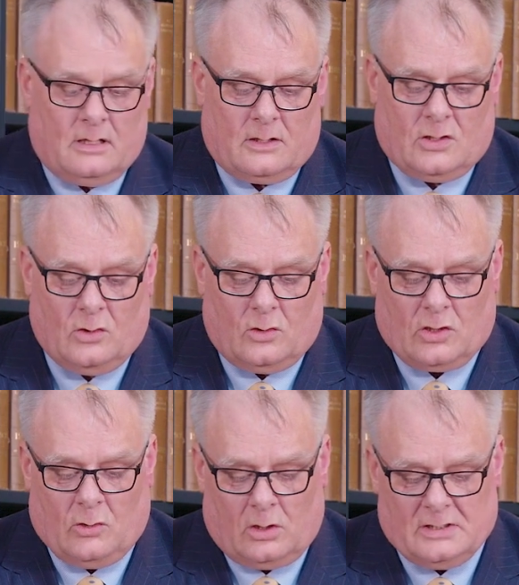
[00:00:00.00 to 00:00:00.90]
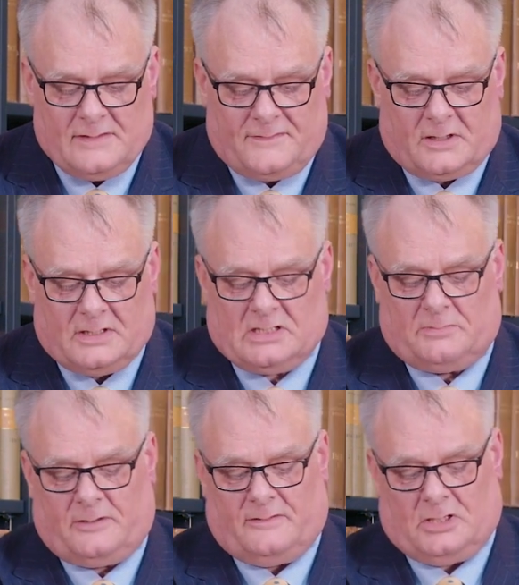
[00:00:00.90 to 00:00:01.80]
the court quantifies the
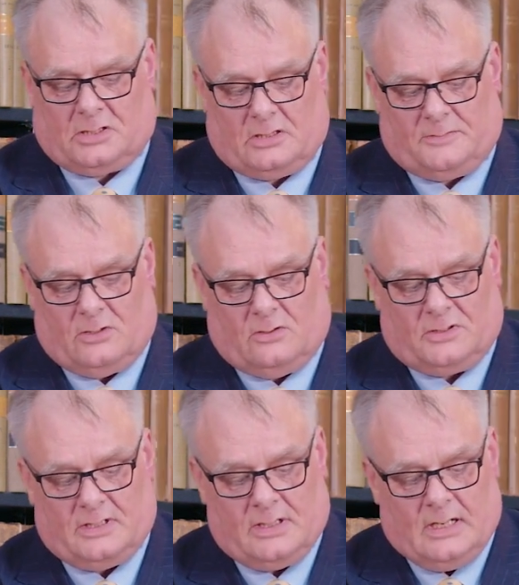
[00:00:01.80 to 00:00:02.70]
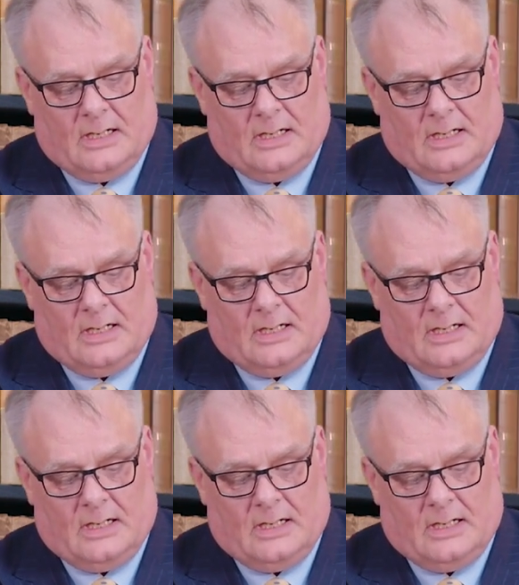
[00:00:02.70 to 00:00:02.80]
provision to be ordered